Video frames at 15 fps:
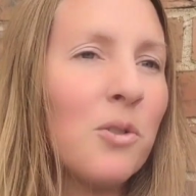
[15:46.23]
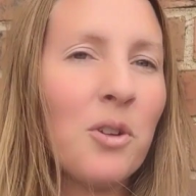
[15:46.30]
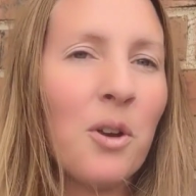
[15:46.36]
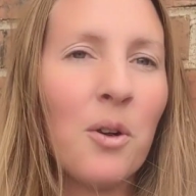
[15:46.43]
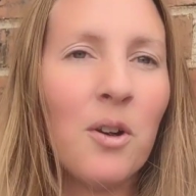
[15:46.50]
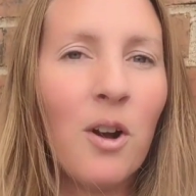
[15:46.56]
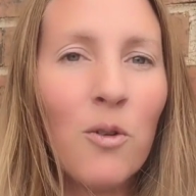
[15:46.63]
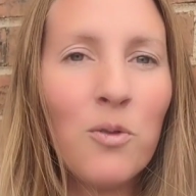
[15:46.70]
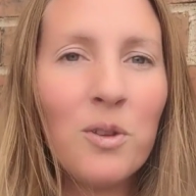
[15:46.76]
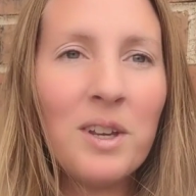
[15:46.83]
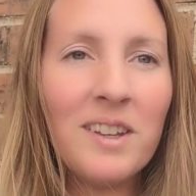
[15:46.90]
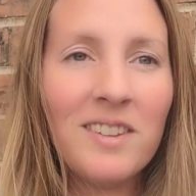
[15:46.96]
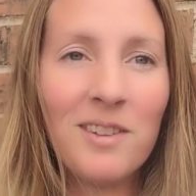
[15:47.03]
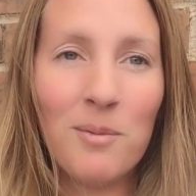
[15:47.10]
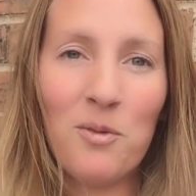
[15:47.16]
So hopefully
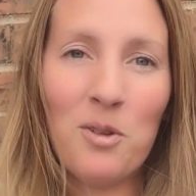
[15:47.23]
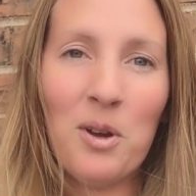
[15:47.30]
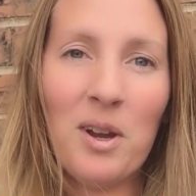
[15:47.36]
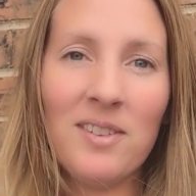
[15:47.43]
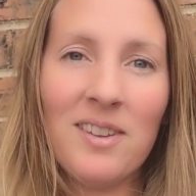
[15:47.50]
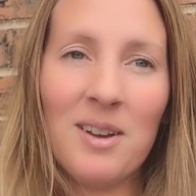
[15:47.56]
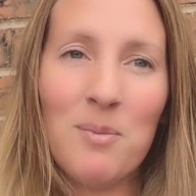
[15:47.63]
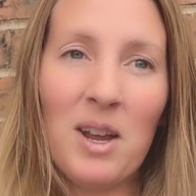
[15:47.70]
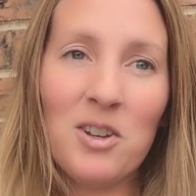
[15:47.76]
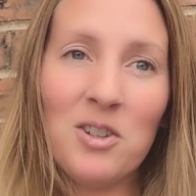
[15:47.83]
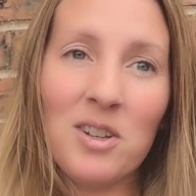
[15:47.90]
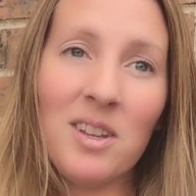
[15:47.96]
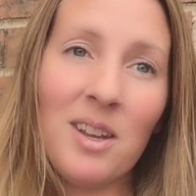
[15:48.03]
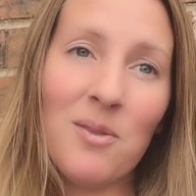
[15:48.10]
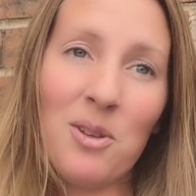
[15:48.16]
some of you guys had
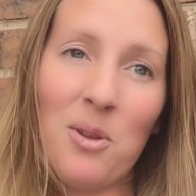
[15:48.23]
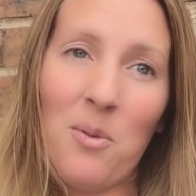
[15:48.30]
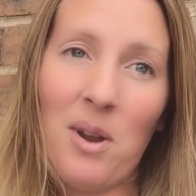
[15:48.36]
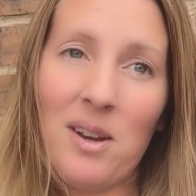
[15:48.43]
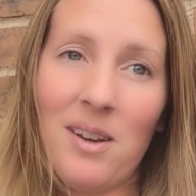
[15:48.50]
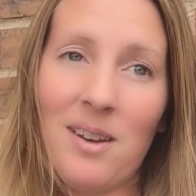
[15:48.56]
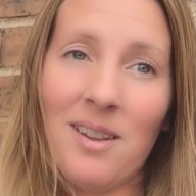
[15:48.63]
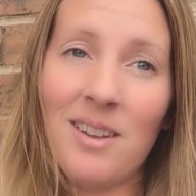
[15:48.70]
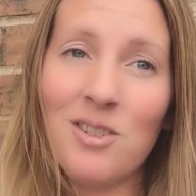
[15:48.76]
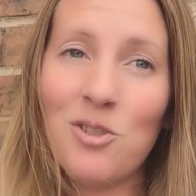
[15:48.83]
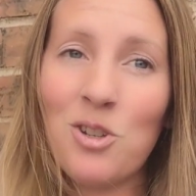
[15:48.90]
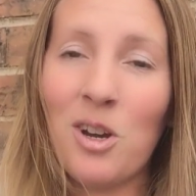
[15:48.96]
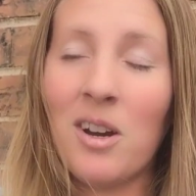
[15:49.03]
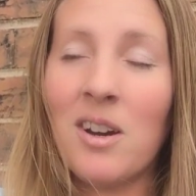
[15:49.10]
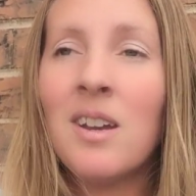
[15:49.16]
magic, even though I didn't this
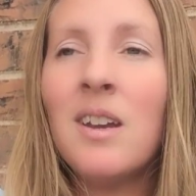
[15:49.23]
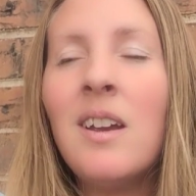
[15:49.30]
year.